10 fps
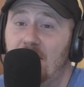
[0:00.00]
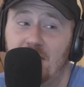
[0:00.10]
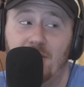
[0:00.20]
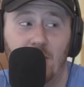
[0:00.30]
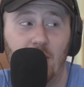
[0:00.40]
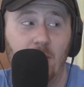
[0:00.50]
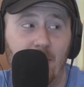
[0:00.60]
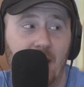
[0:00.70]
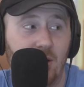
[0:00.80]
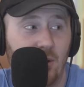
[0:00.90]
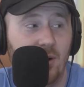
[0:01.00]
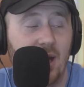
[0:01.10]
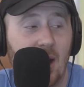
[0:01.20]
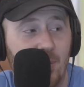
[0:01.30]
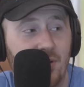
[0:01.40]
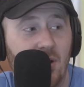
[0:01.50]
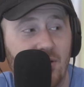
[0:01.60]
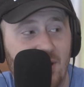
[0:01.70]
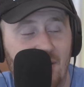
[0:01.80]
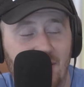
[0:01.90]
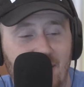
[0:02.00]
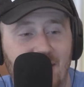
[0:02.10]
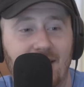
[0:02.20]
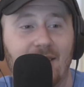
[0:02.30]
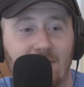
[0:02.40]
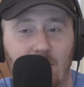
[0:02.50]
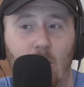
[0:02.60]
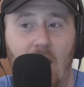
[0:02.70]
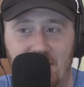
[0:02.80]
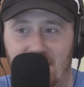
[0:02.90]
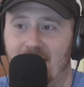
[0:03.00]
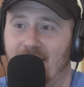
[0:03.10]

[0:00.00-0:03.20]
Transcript: I which if you don't know Mike Gould, episode seven, watch it.